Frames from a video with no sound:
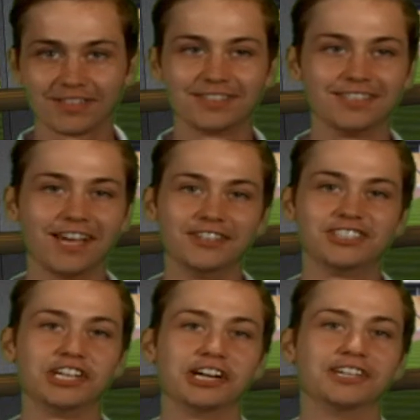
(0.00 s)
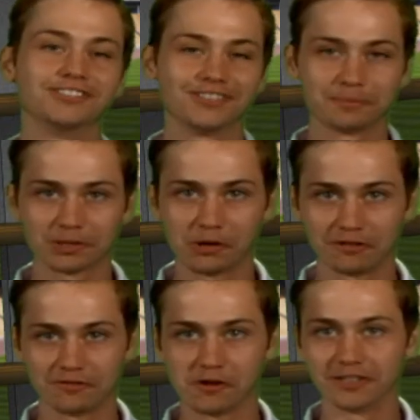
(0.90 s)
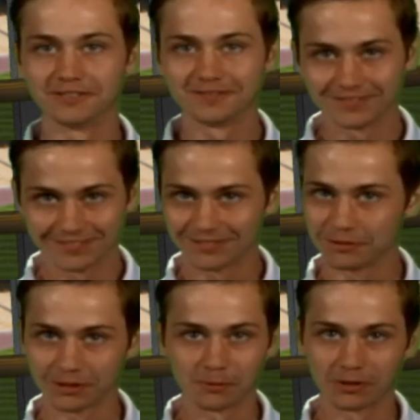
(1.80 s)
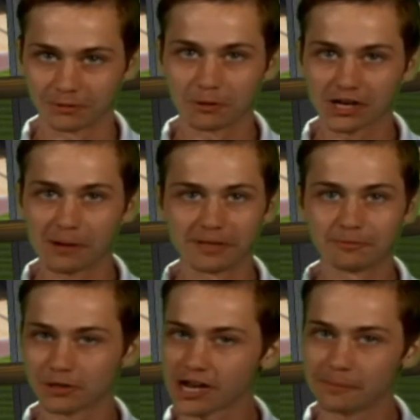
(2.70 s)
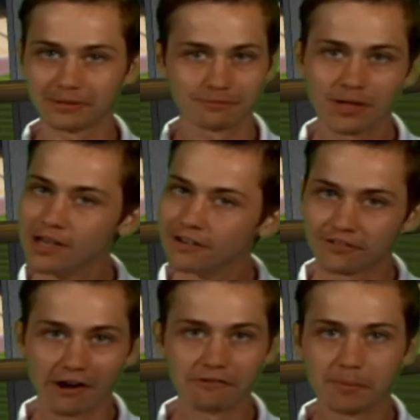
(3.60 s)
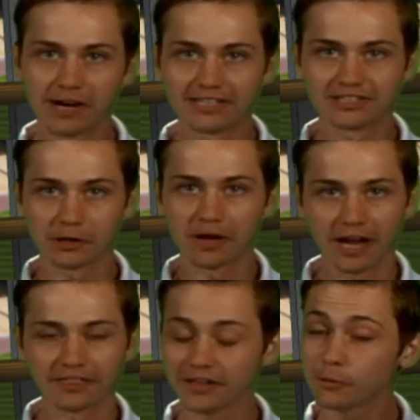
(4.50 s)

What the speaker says: Yeah, this year. Going for it. We're coming for everybody, so I